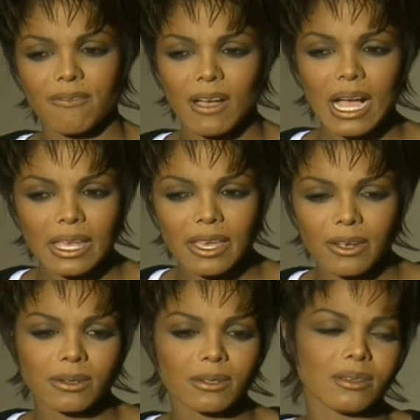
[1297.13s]

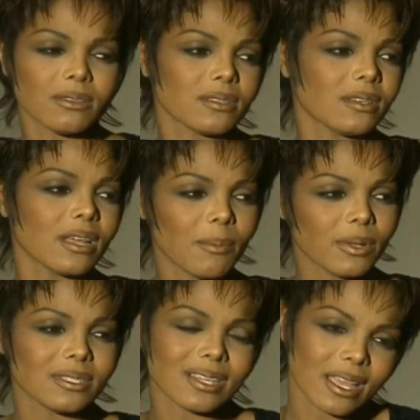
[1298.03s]
funky or there's a
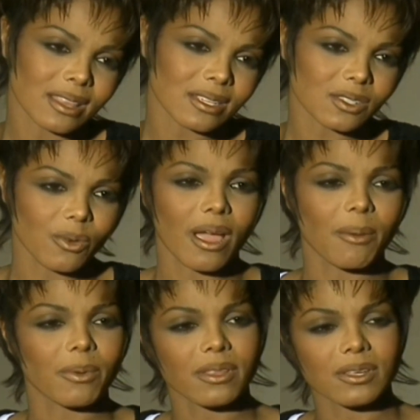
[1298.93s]
tabloid saying this
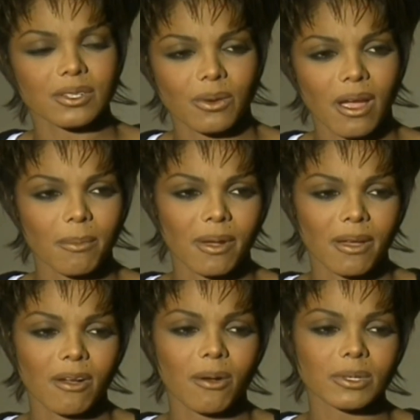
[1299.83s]
crap or this crap,
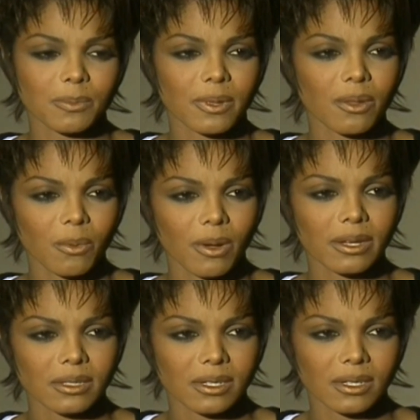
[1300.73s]
I've always been the
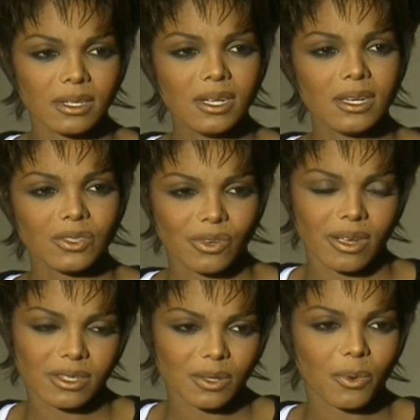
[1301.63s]
one to
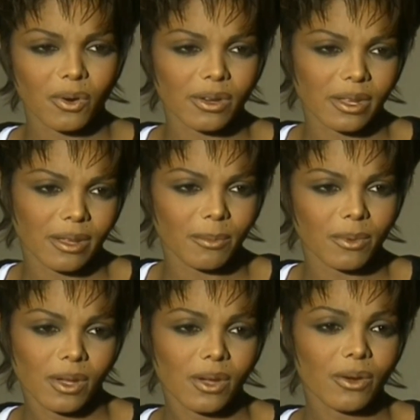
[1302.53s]
try and support
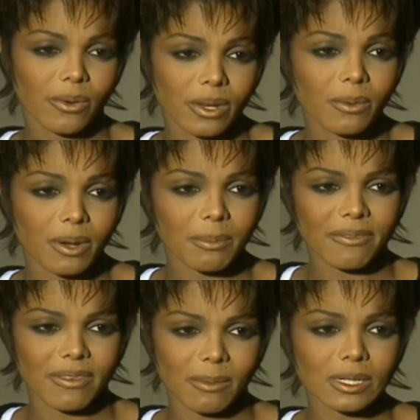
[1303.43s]
him or anyone in
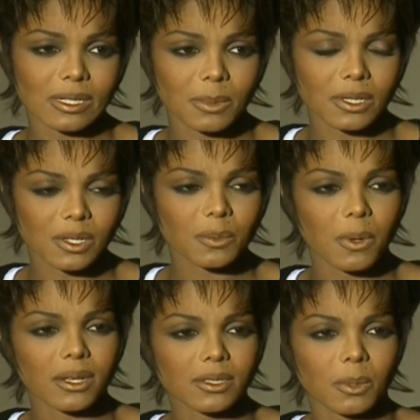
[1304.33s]
my family as much as
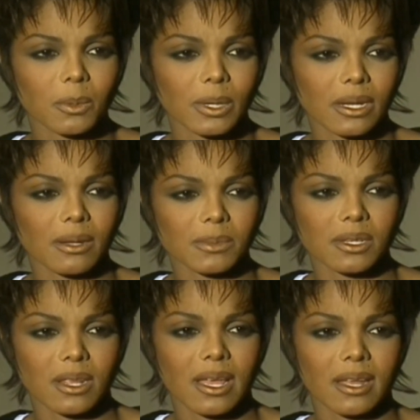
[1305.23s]
possible when it
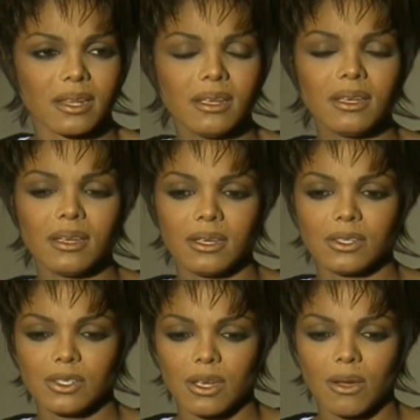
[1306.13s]
comes to
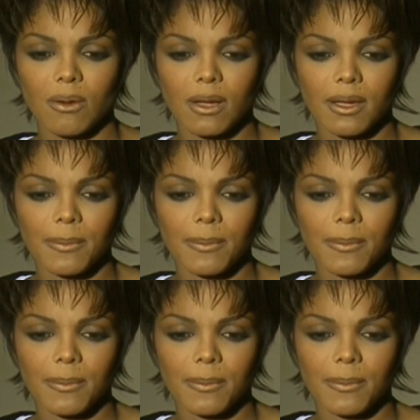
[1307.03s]
that. So